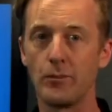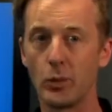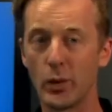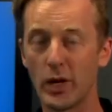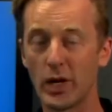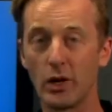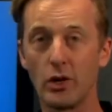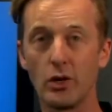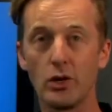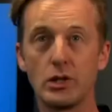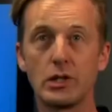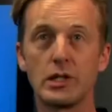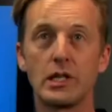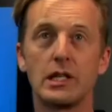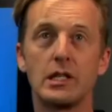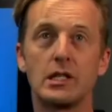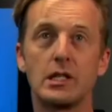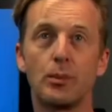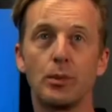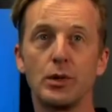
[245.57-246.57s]
We can use
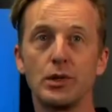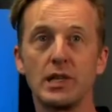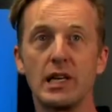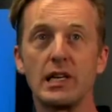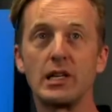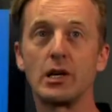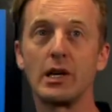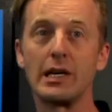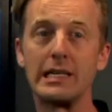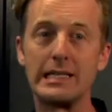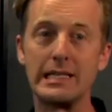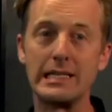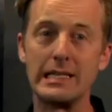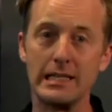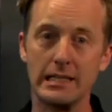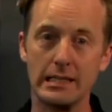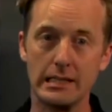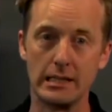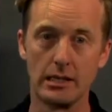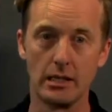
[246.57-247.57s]
these to present
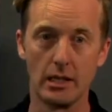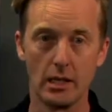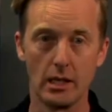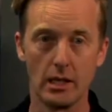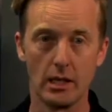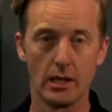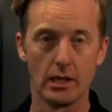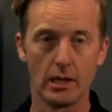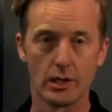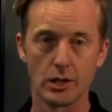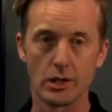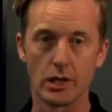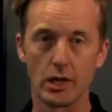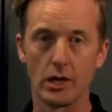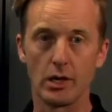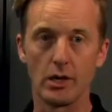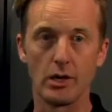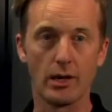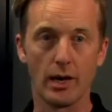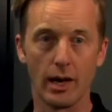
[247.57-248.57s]
ideas.
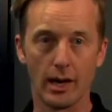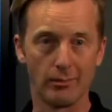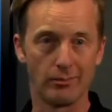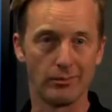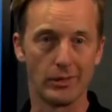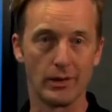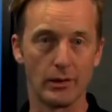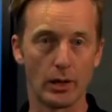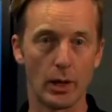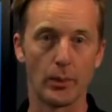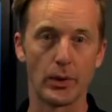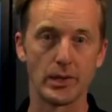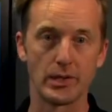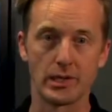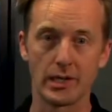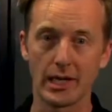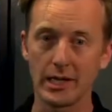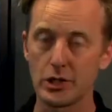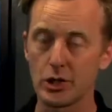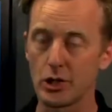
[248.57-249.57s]
So giving a
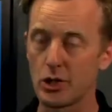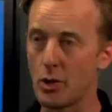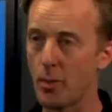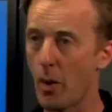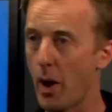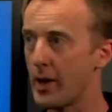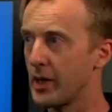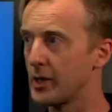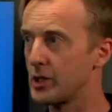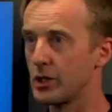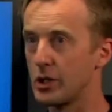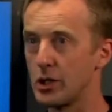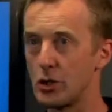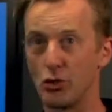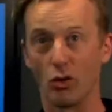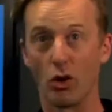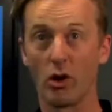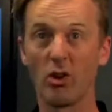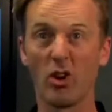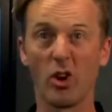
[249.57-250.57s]
presentation, you might actually
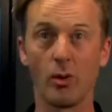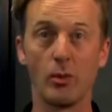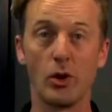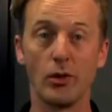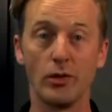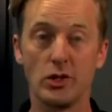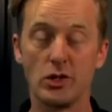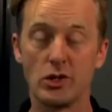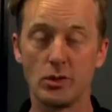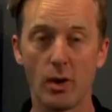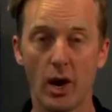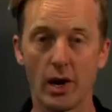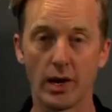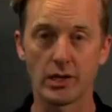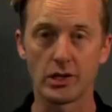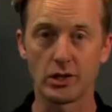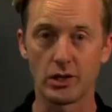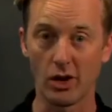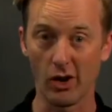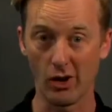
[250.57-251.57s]
draw on movies. You might
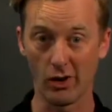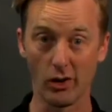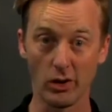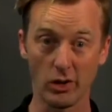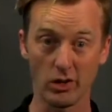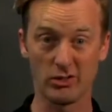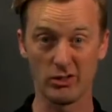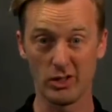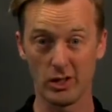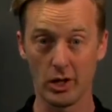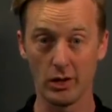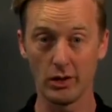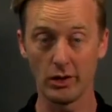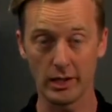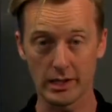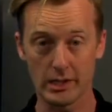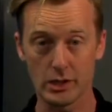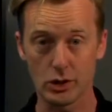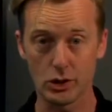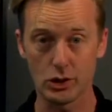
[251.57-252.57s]
actually go, look, you know,
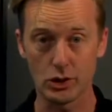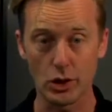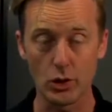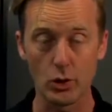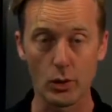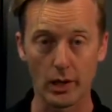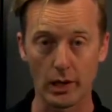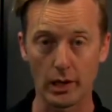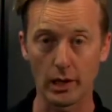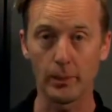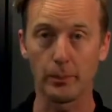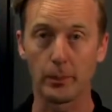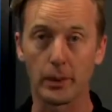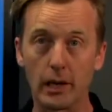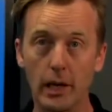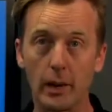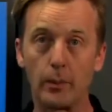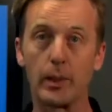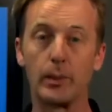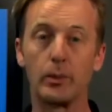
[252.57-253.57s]
let's show you a clip
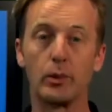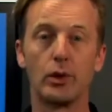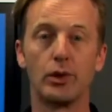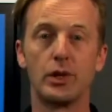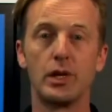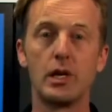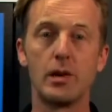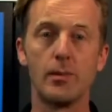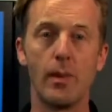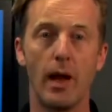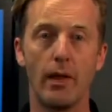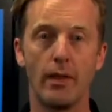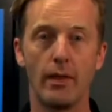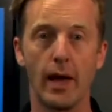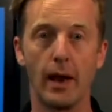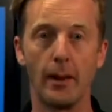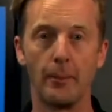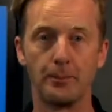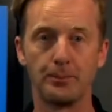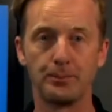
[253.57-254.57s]
and get people to think about
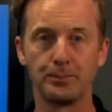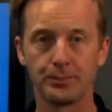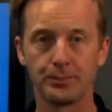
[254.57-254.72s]
that.